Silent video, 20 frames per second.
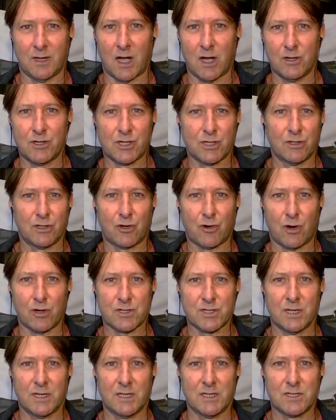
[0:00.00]
ocean
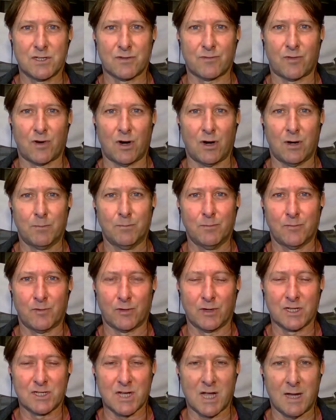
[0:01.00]
crossings from,
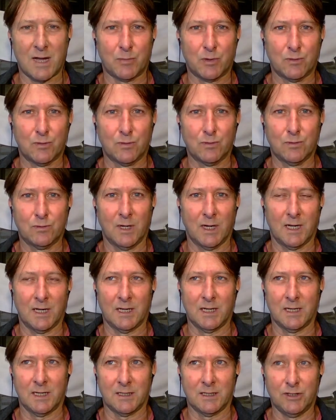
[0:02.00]
for example,
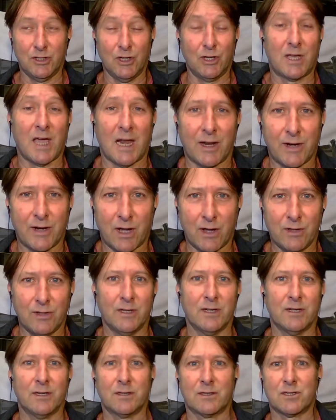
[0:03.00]
New
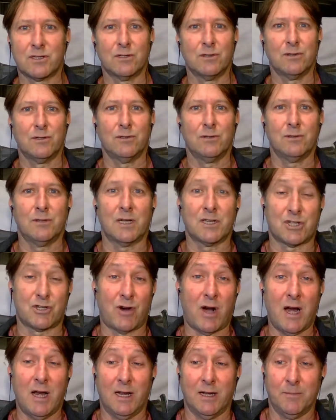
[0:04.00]
Caledonia to
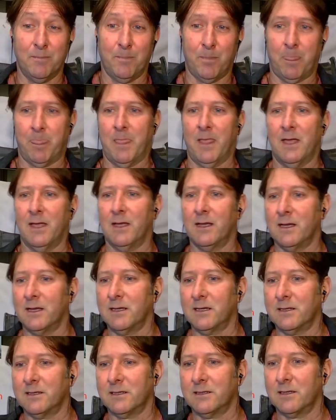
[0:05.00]
Australia
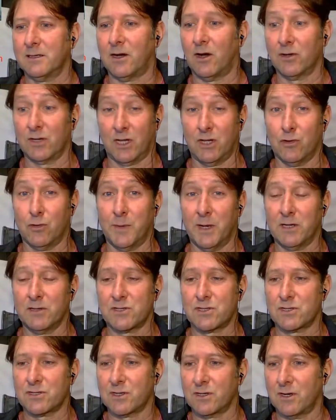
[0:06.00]
on
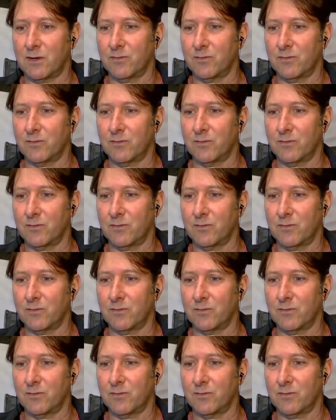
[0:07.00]
keelboats,